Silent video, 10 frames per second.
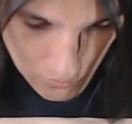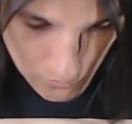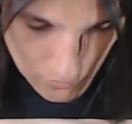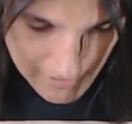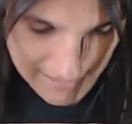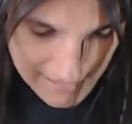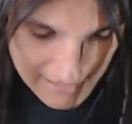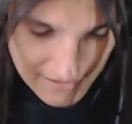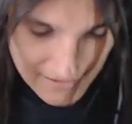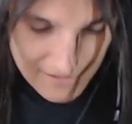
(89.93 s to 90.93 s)

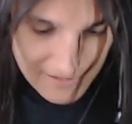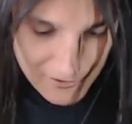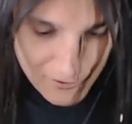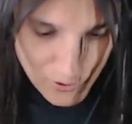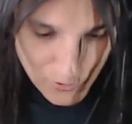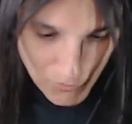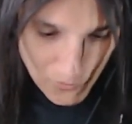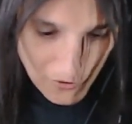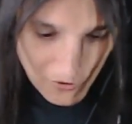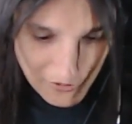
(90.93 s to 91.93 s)
Okay.
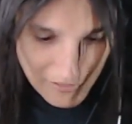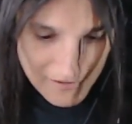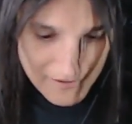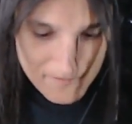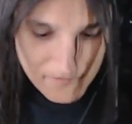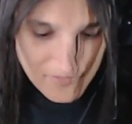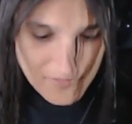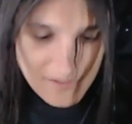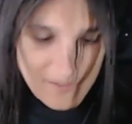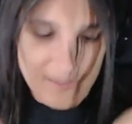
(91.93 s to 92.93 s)
Cool.
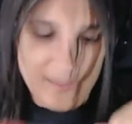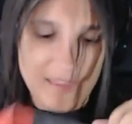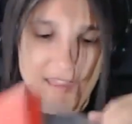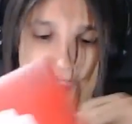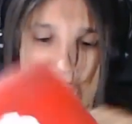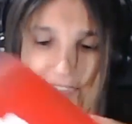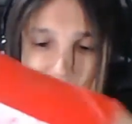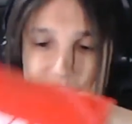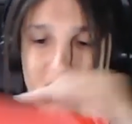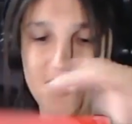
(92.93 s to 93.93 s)

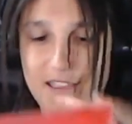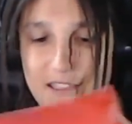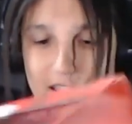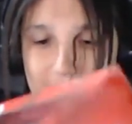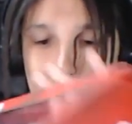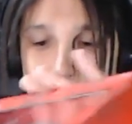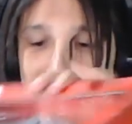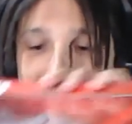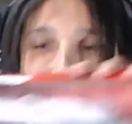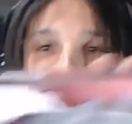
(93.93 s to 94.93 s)
It's a
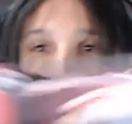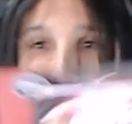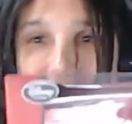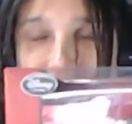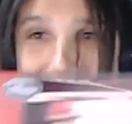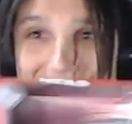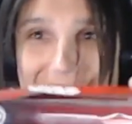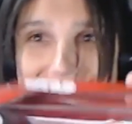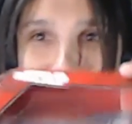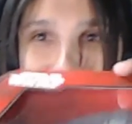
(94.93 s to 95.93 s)
Millennium
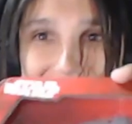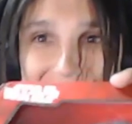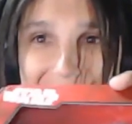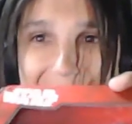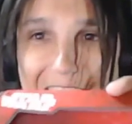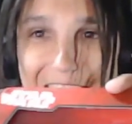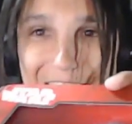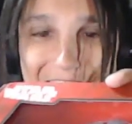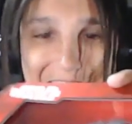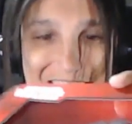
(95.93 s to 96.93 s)
Falcon.
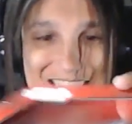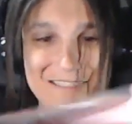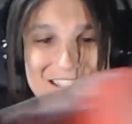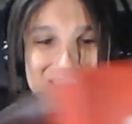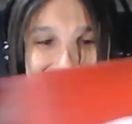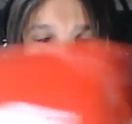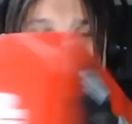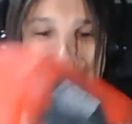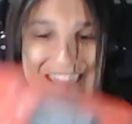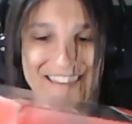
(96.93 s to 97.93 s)
How awesome is
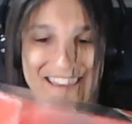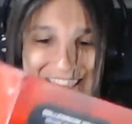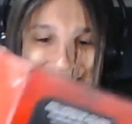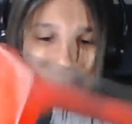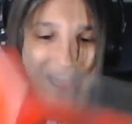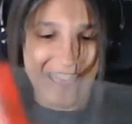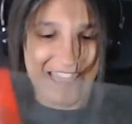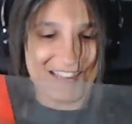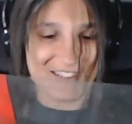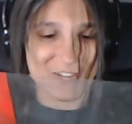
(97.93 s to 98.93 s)
that?
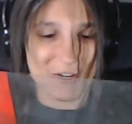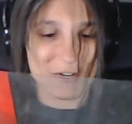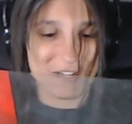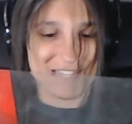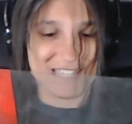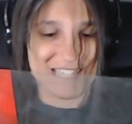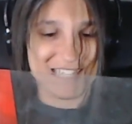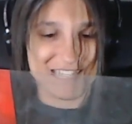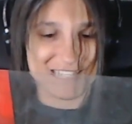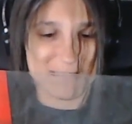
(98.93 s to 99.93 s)
I totally
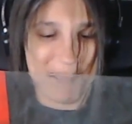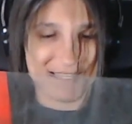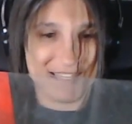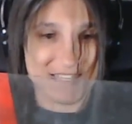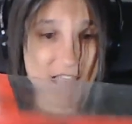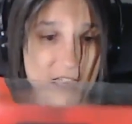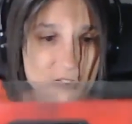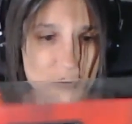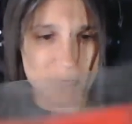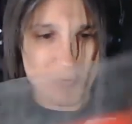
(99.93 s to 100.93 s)
didn't expect this.
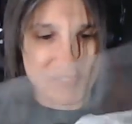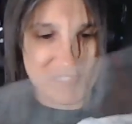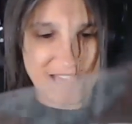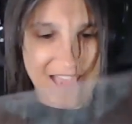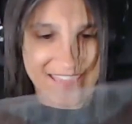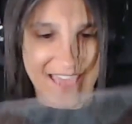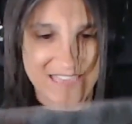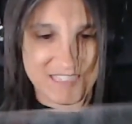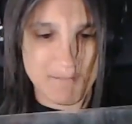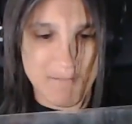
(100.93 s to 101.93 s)
Ooh, it's
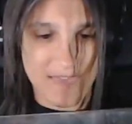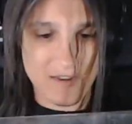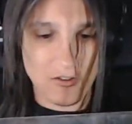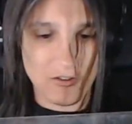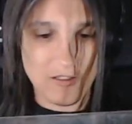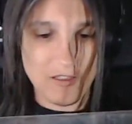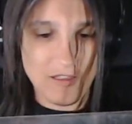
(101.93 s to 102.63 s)
die-cast metal.